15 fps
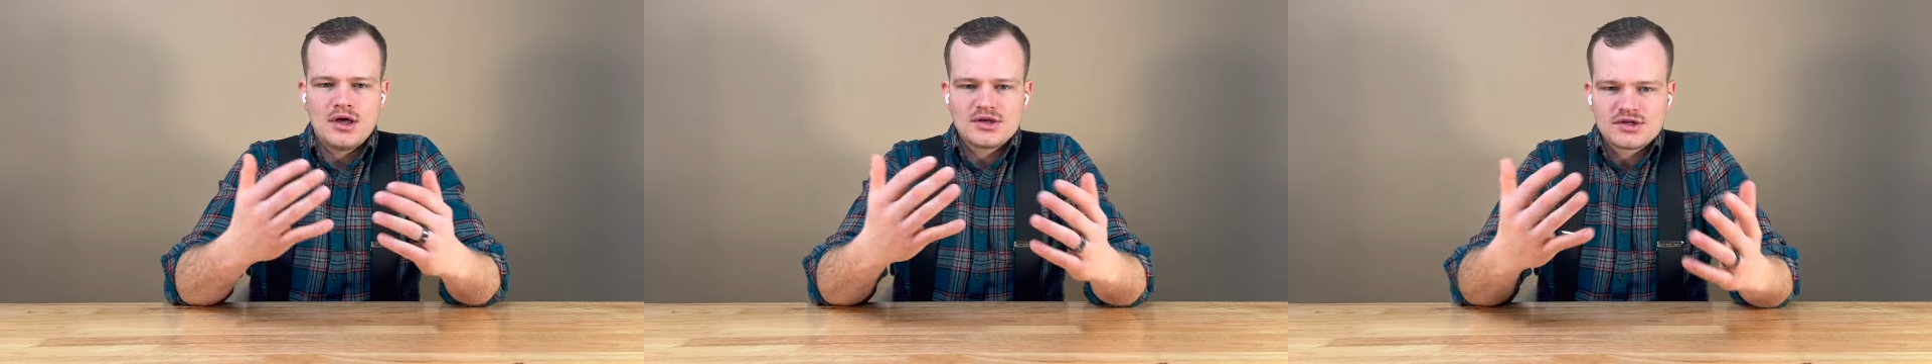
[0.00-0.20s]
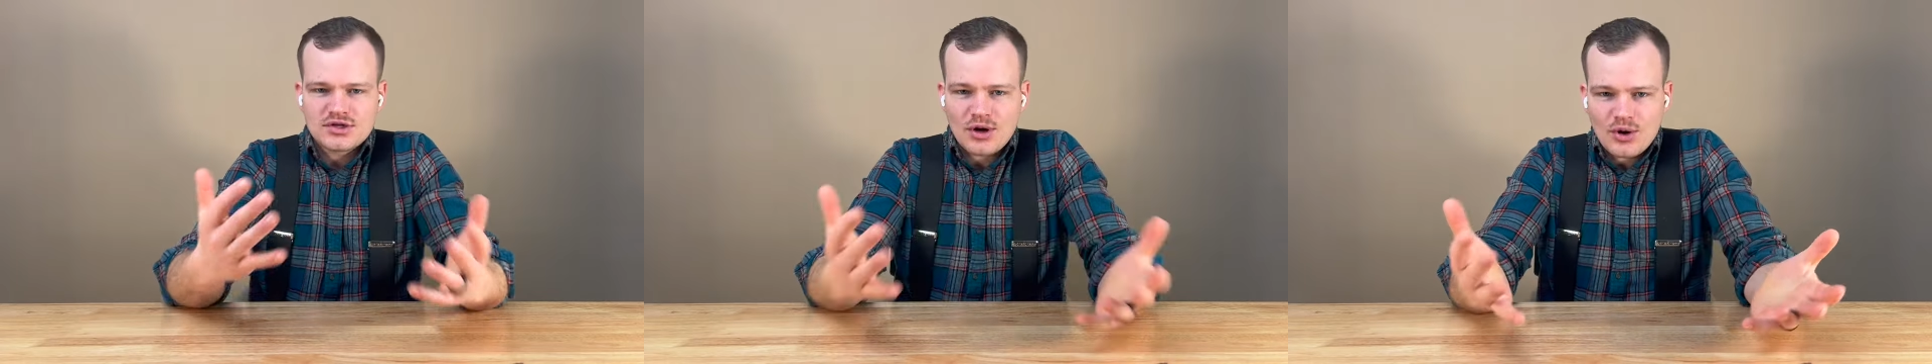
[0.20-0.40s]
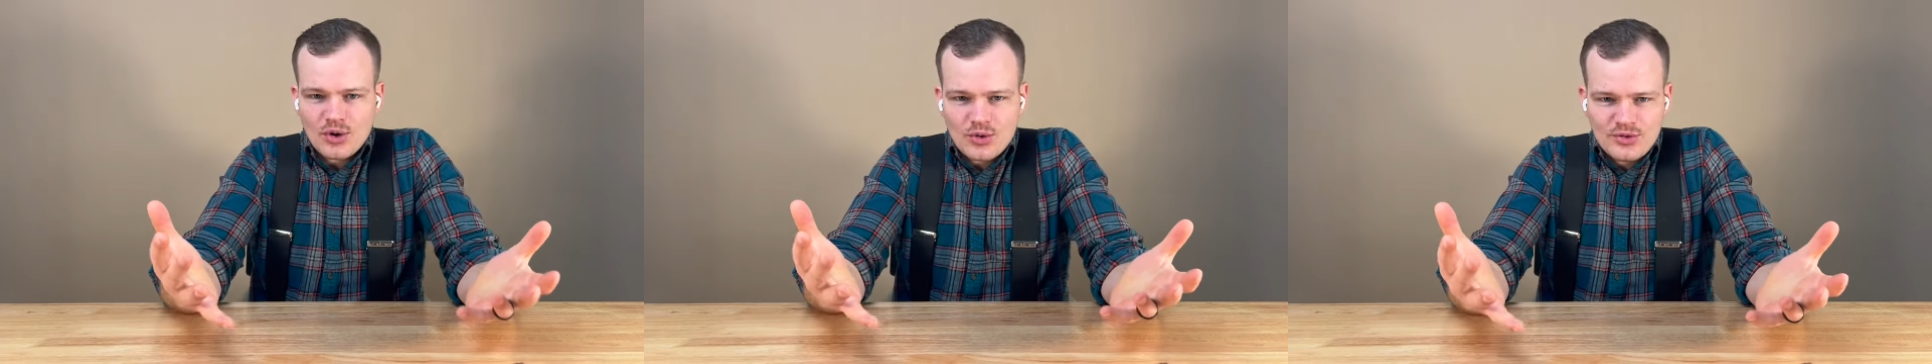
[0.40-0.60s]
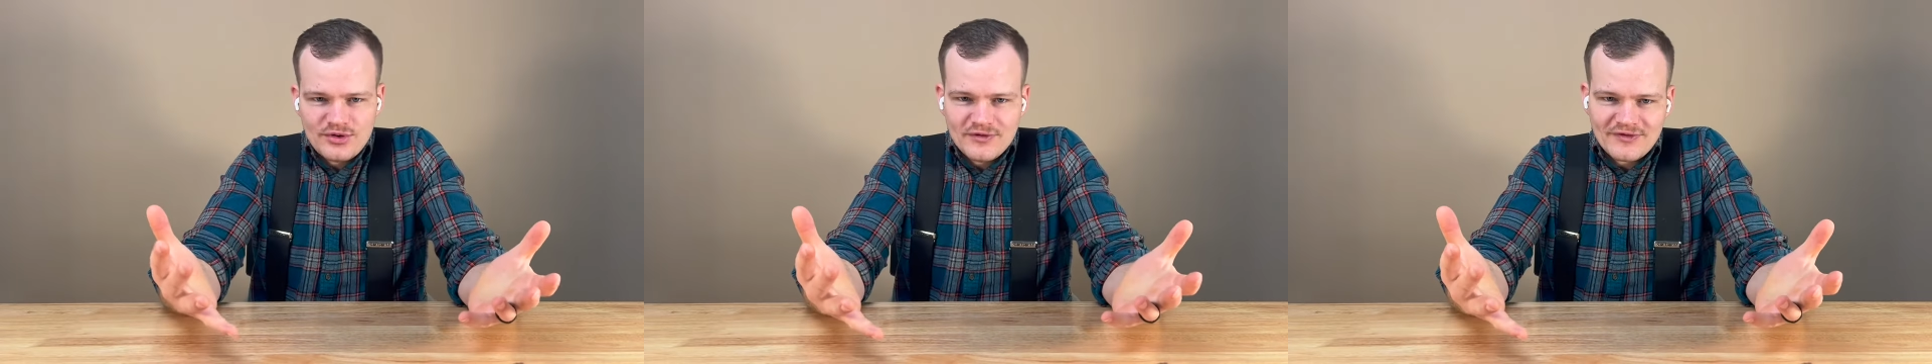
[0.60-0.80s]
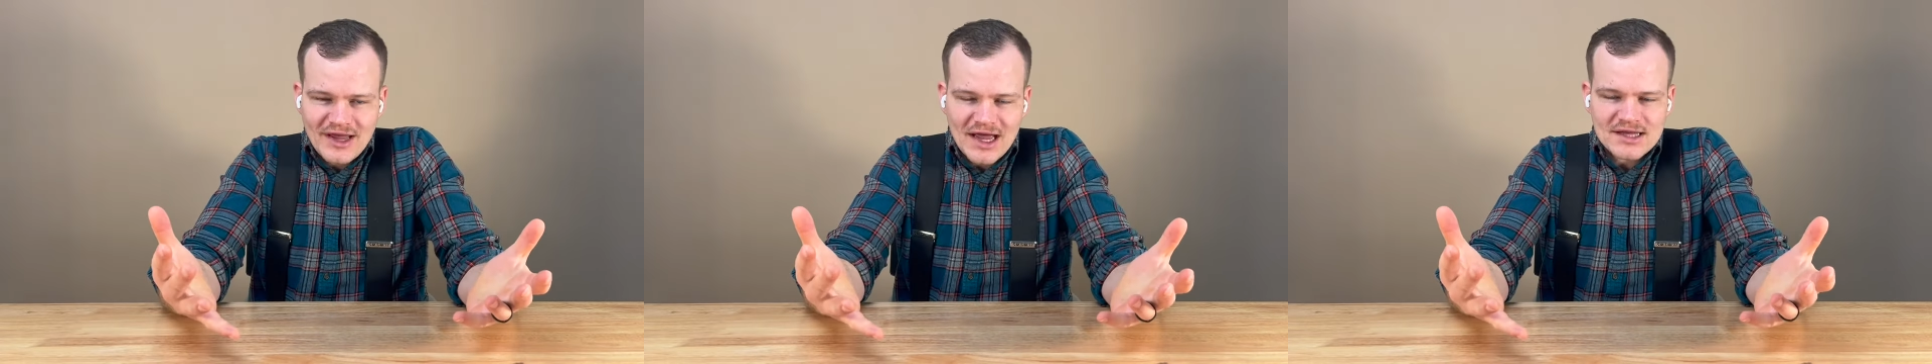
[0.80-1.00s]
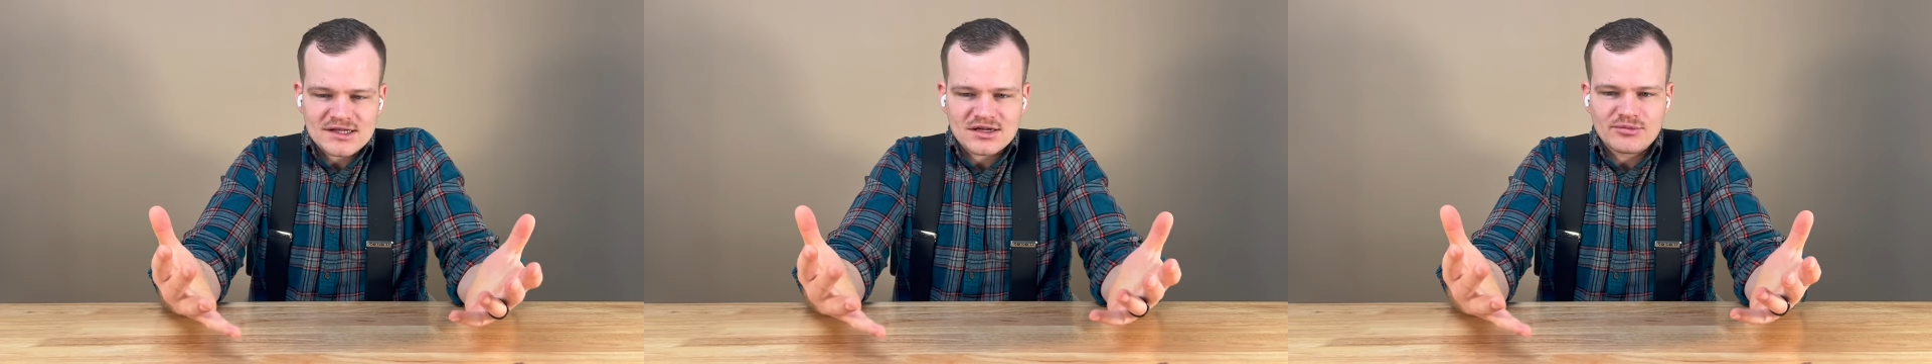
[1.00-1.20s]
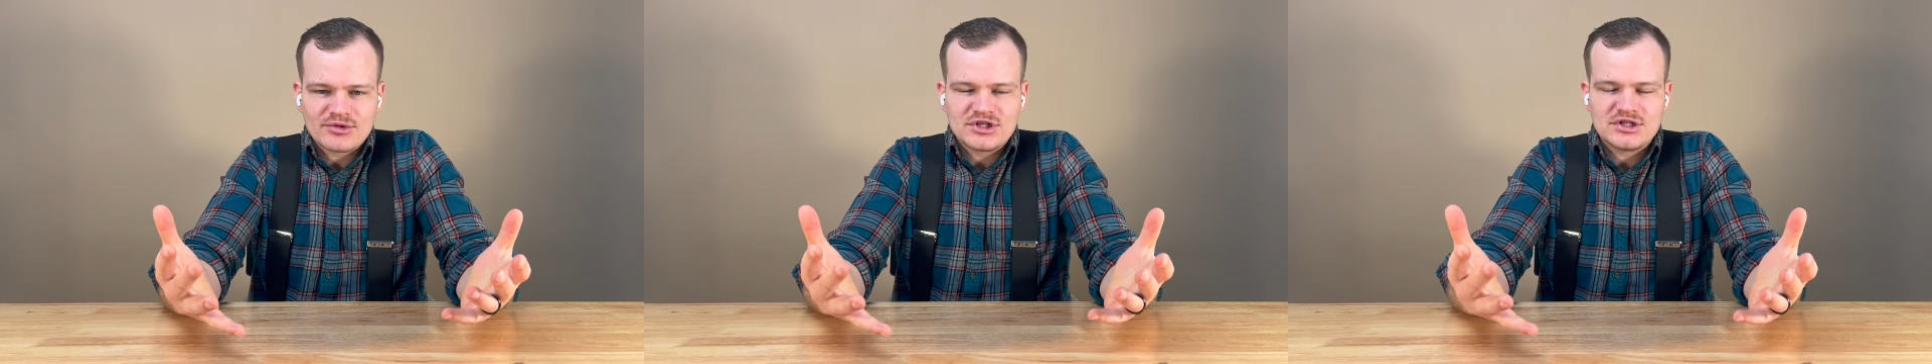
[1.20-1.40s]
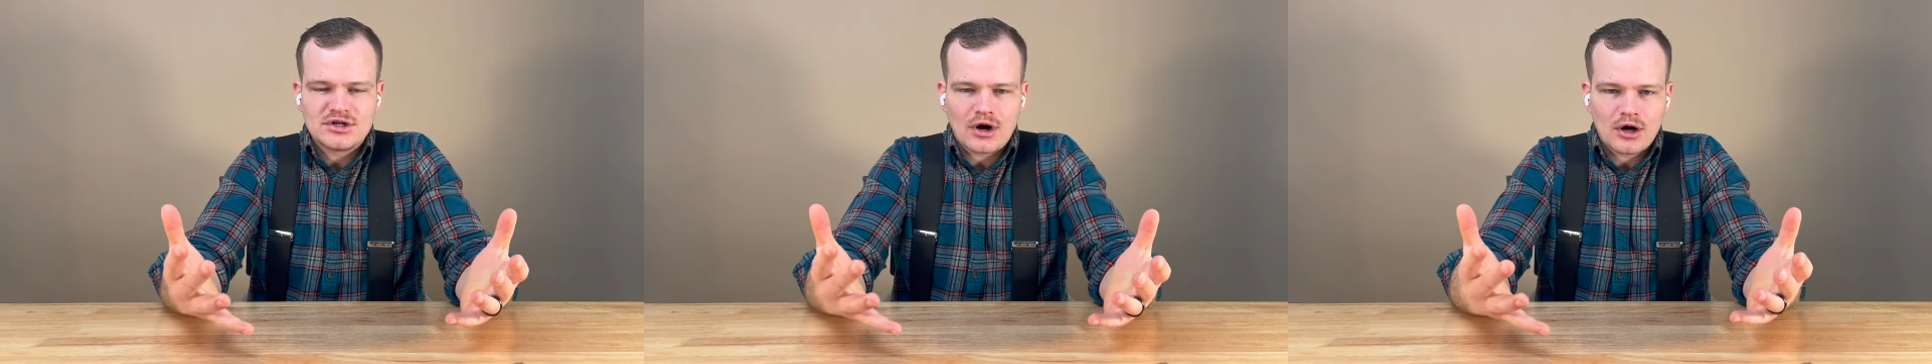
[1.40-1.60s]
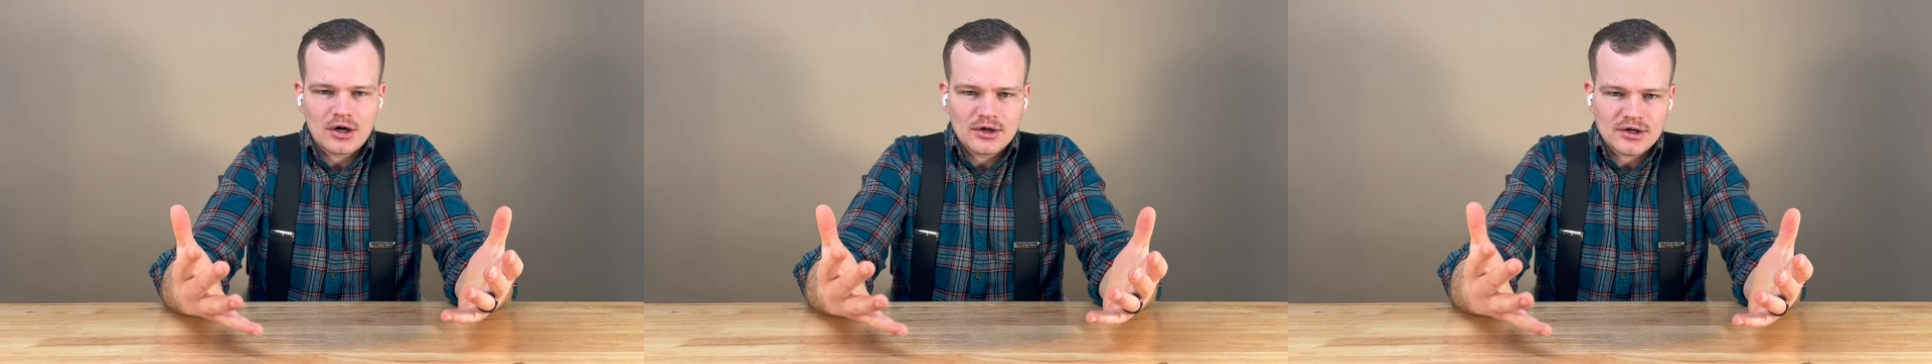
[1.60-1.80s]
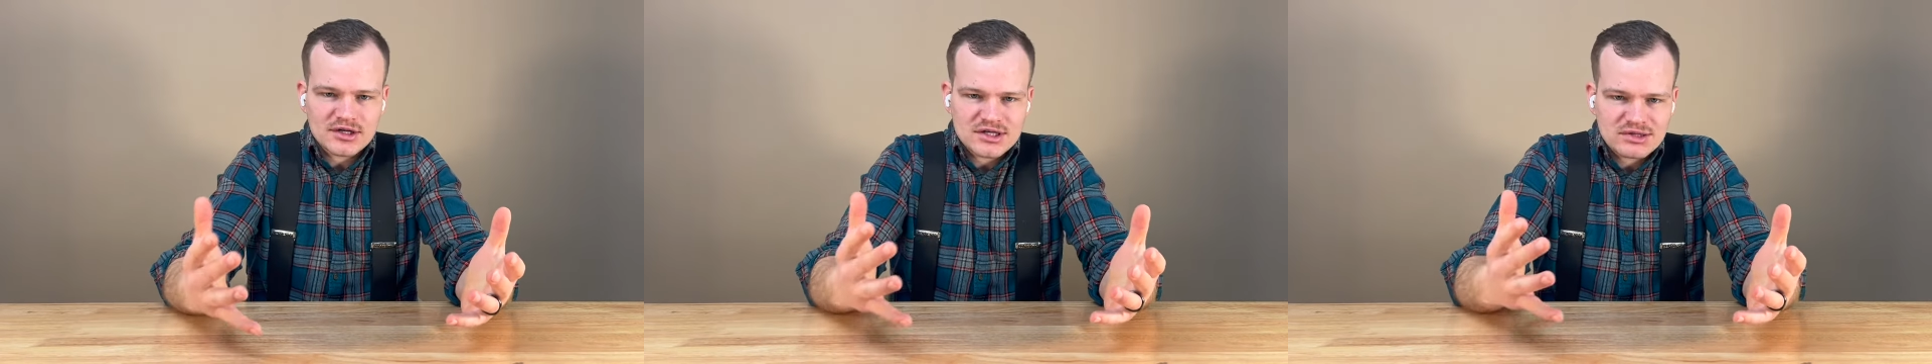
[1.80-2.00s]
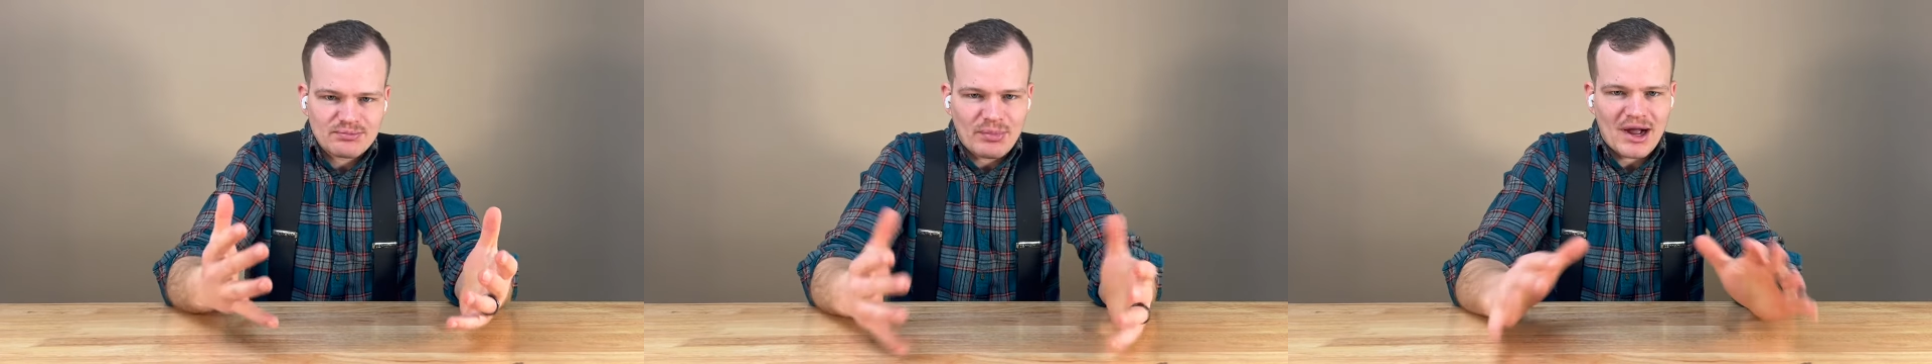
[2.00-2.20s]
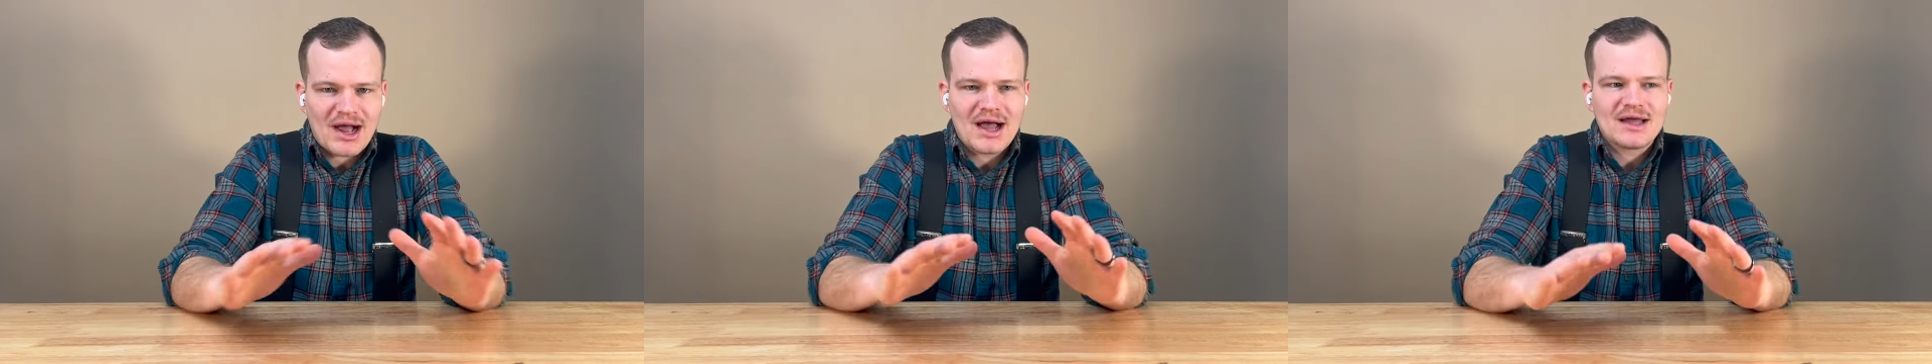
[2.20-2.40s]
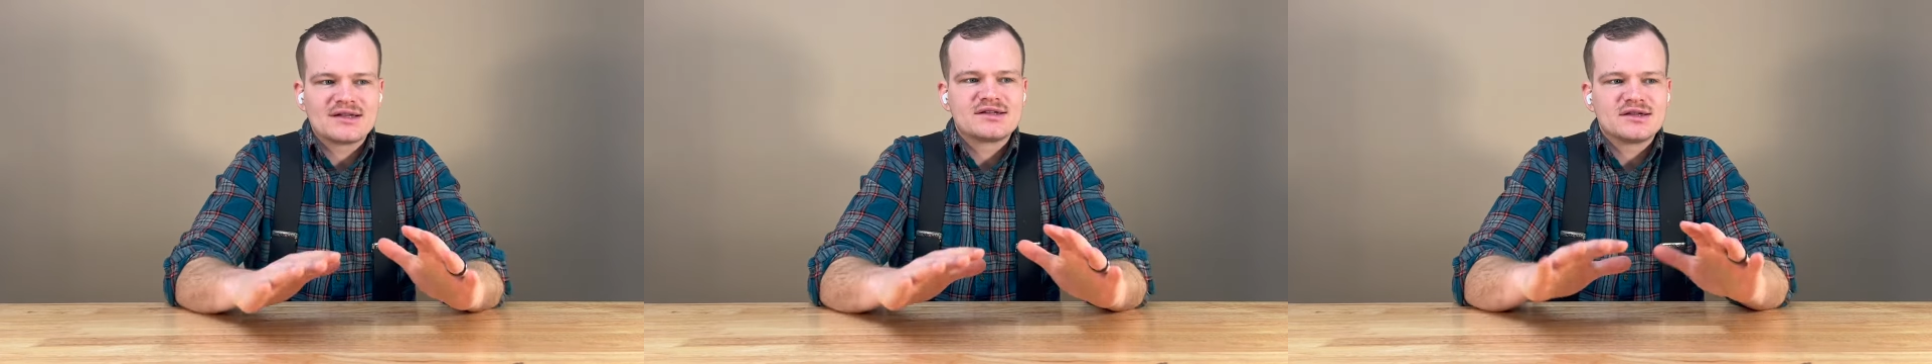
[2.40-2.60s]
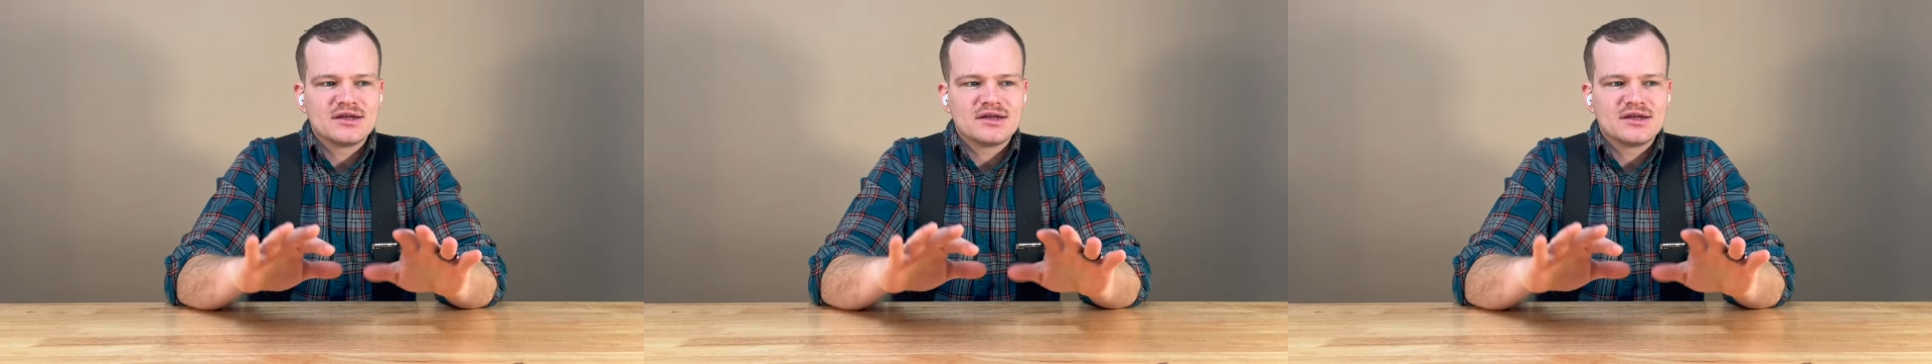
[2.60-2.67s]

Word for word: So you've got some dark spots